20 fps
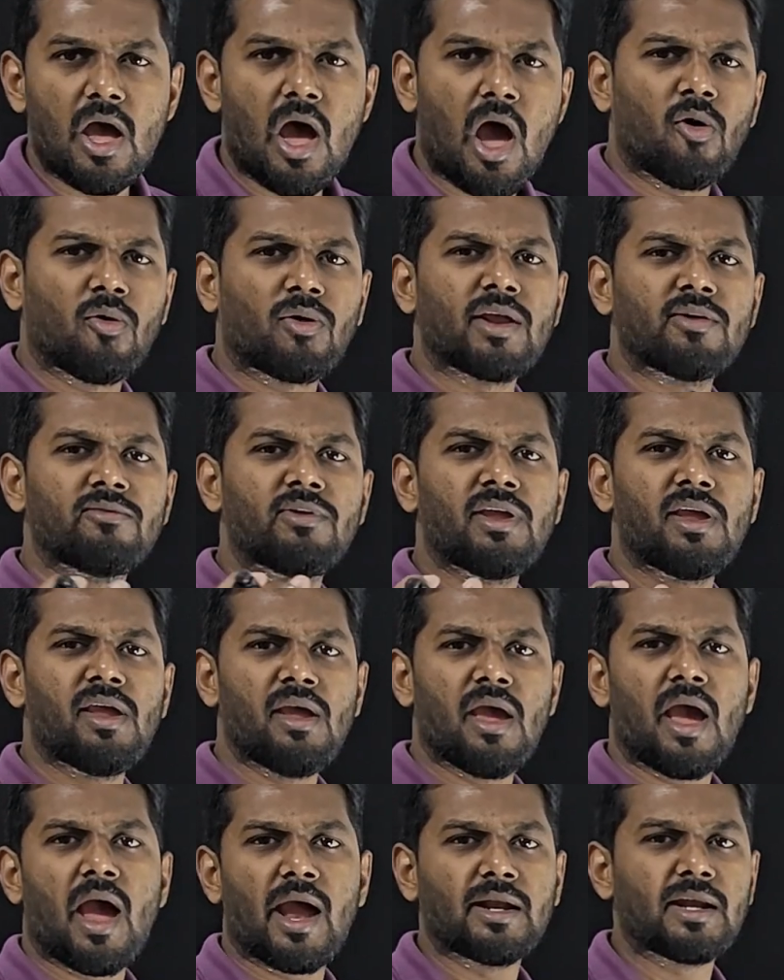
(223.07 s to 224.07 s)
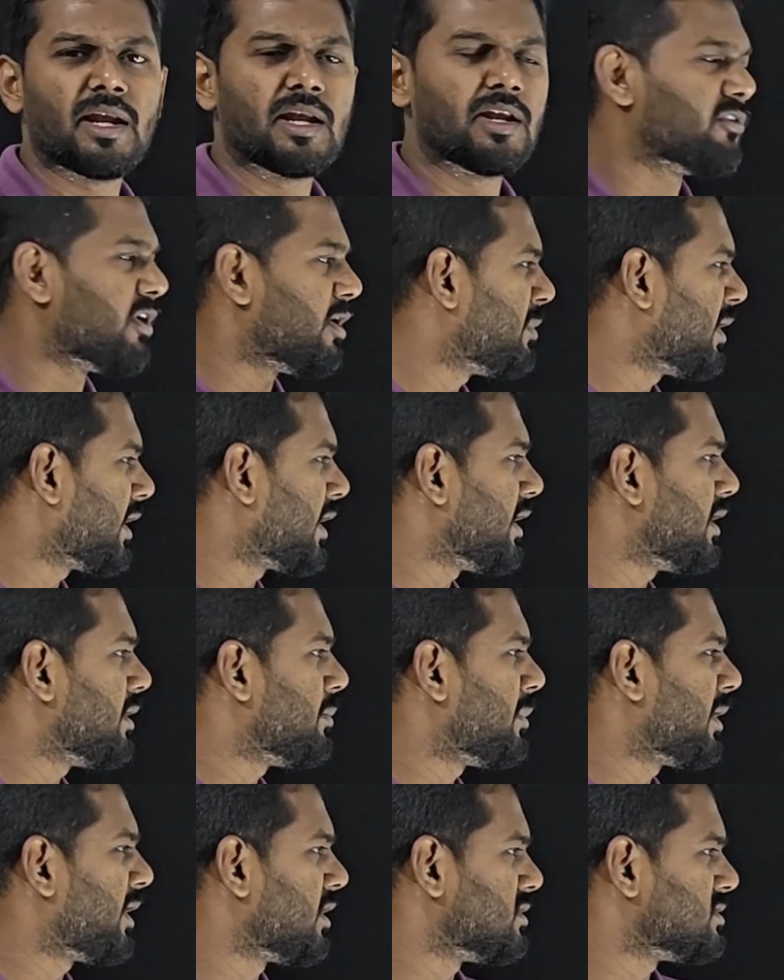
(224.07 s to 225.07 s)
How can we identify?
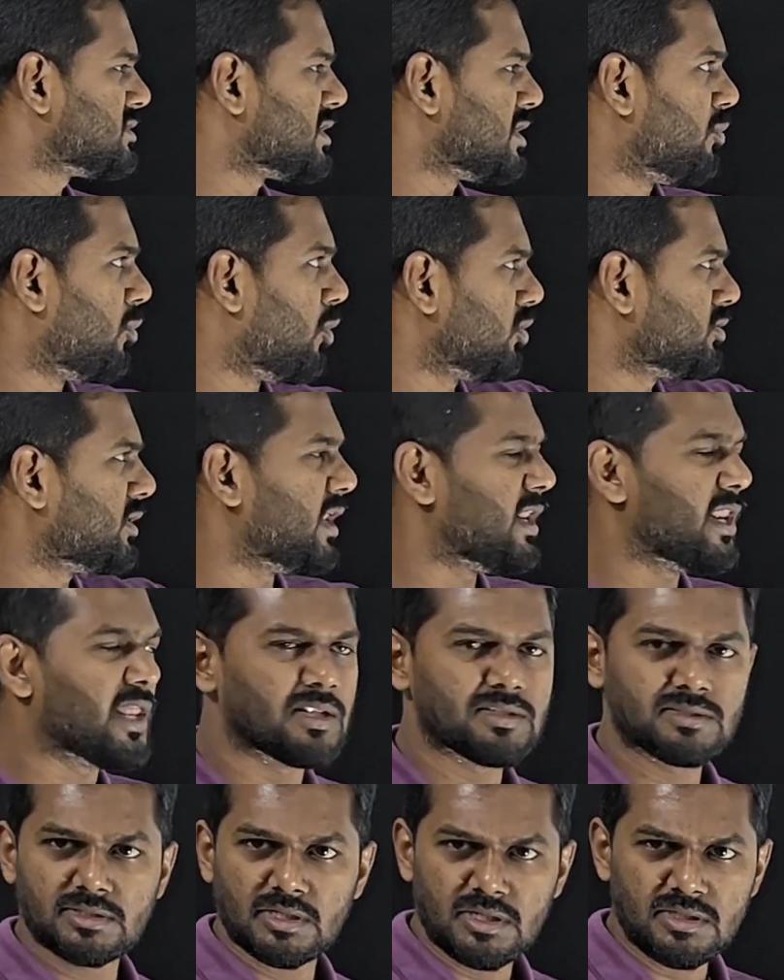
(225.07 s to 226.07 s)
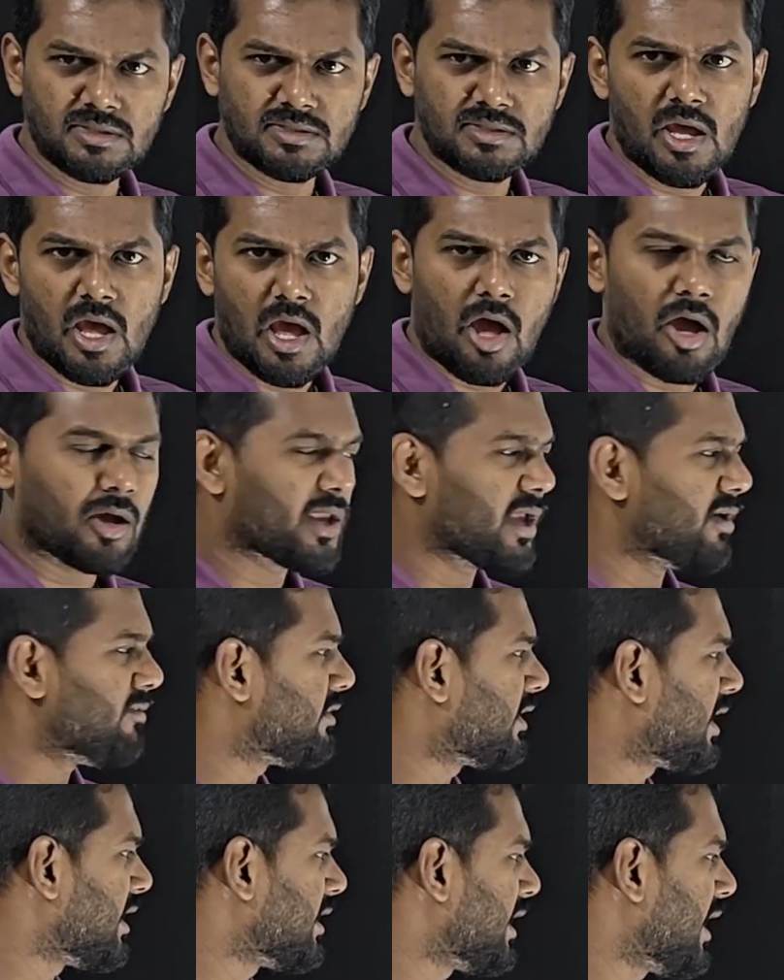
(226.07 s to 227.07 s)
Because in both the lenses, okay,
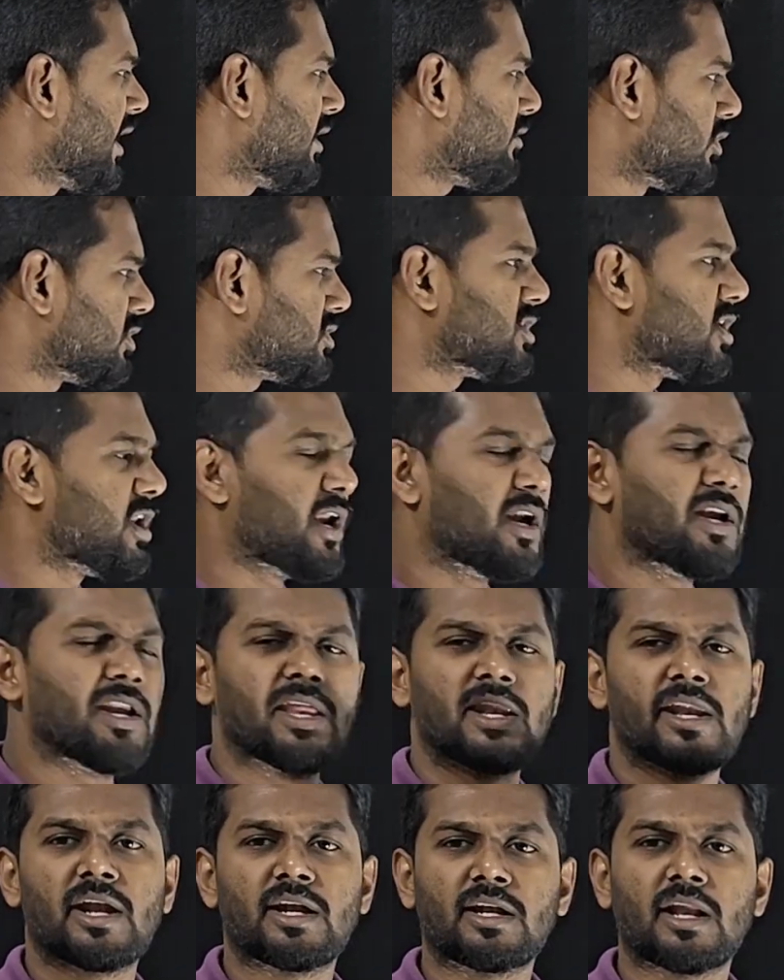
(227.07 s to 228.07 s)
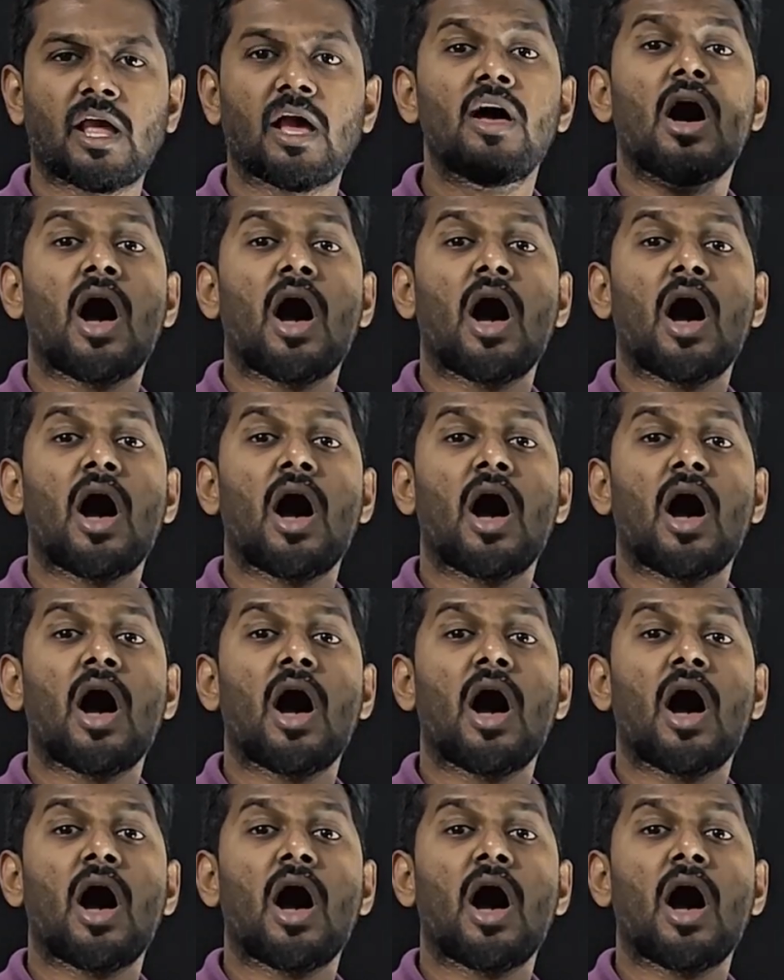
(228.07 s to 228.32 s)
we can get virtual and erect.